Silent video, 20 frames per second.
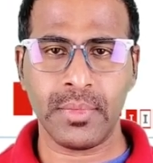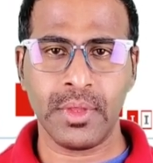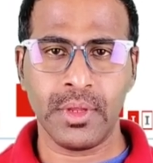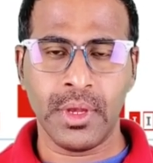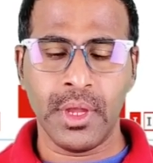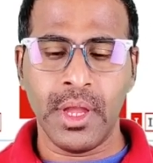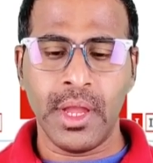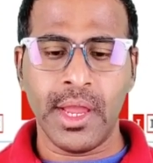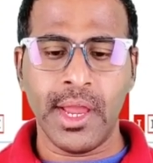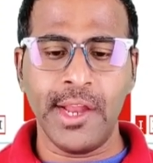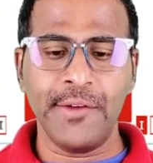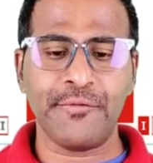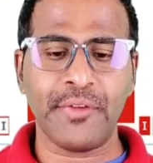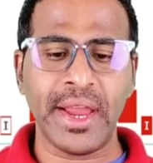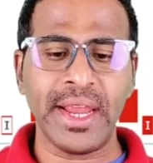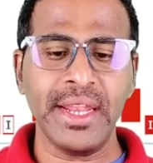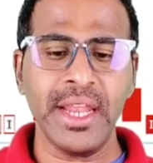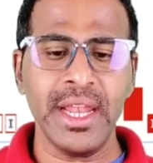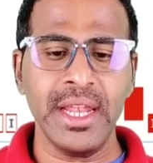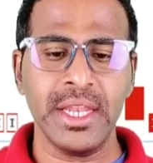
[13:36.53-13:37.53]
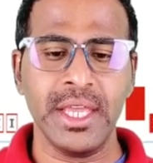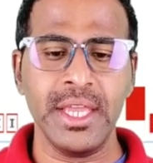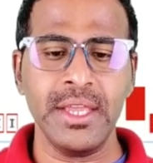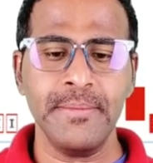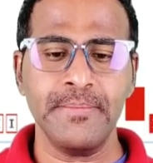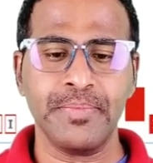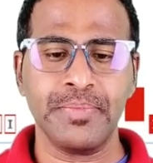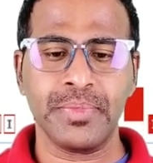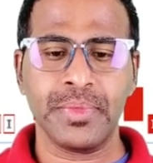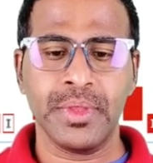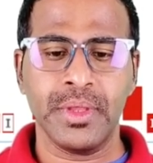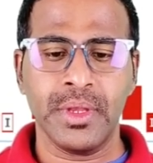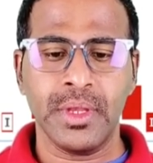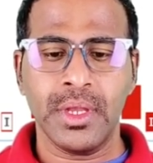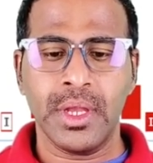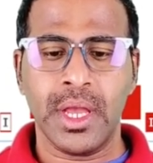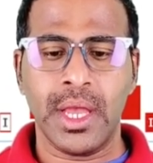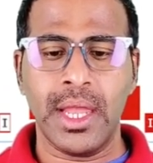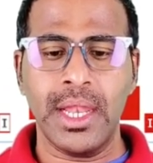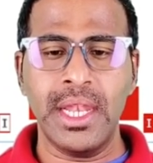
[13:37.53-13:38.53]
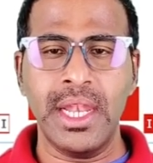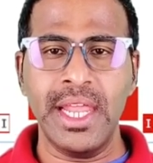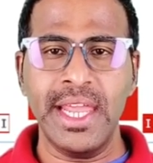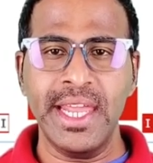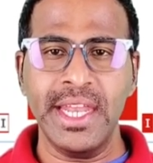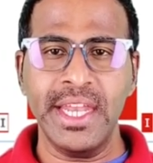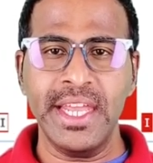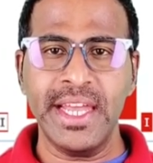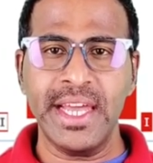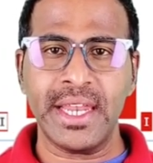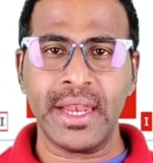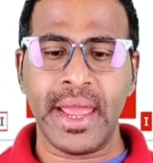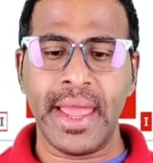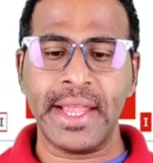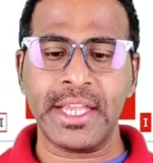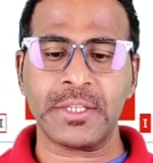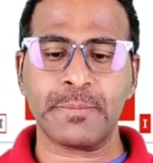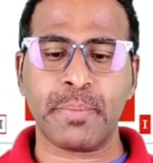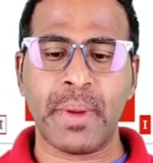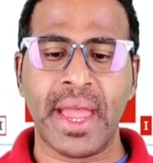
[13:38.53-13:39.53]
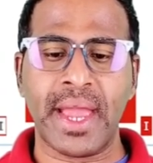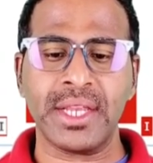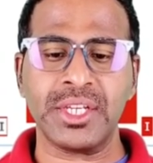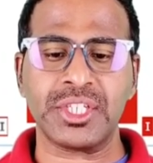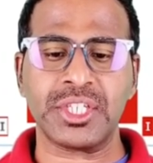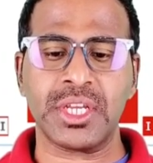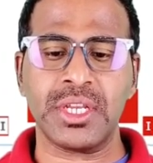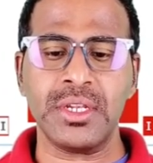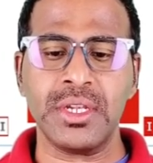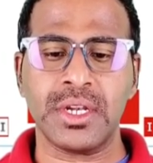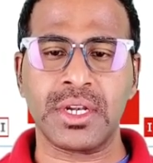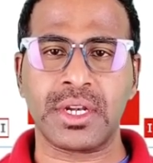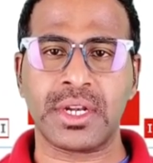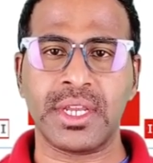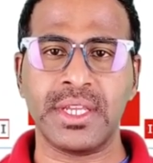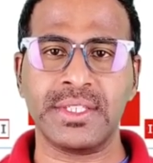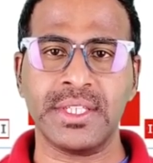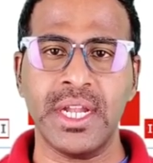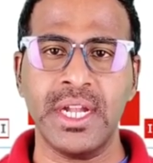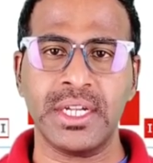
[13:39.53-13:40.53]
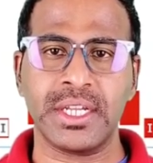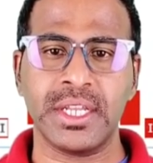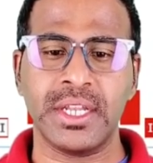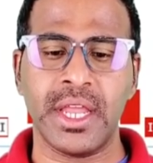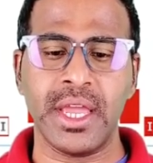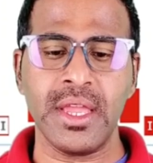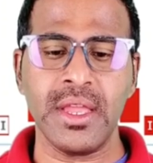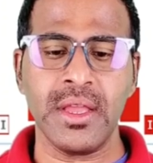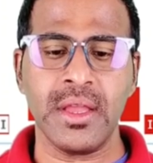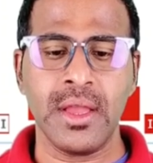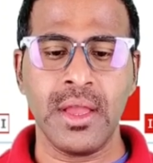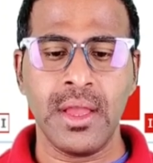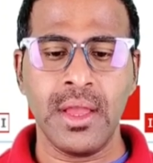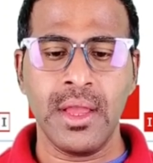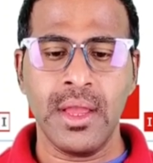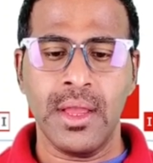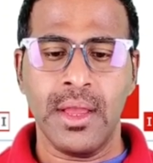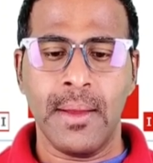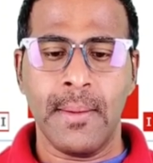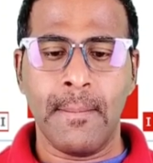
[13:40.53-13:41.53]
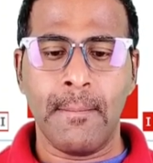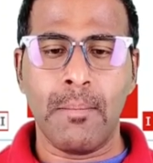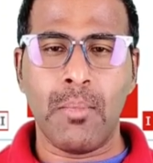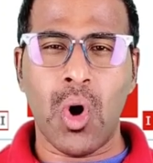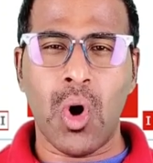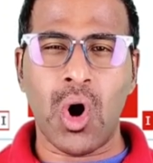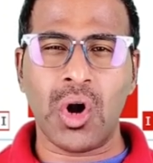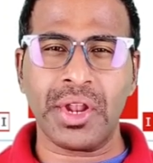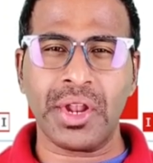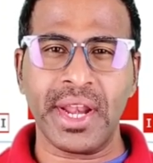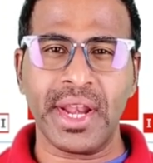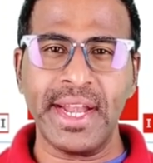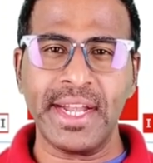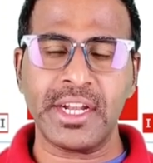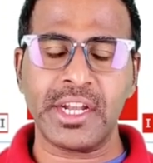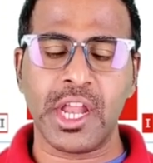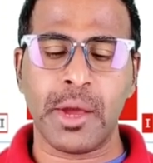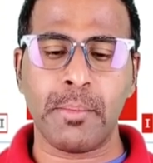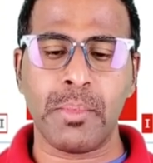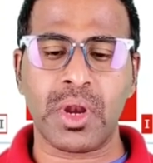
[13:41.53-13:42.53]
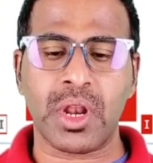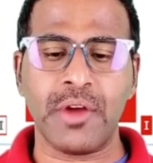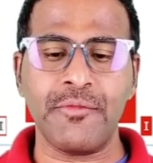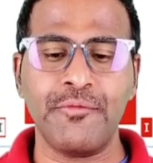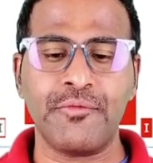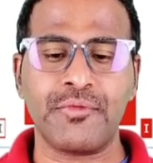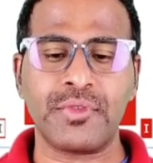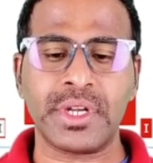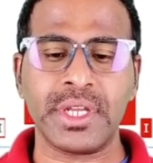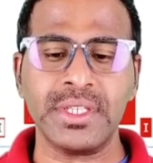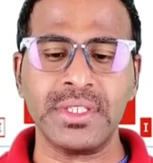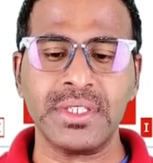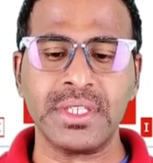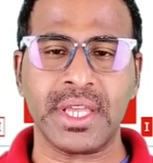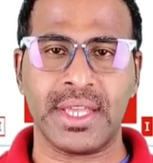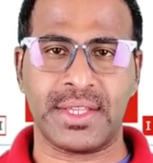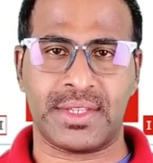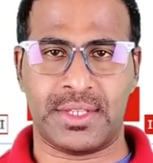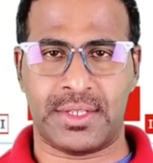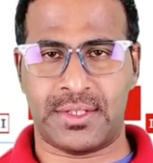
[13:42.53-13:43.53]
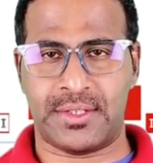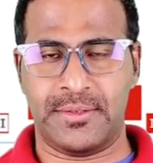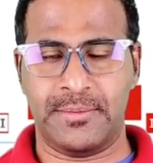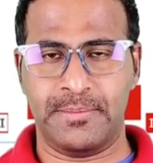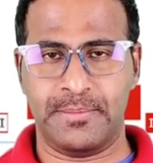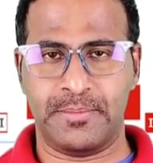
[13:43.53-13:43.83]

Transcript: And finally, linear expansion result in a moderate number of test cases.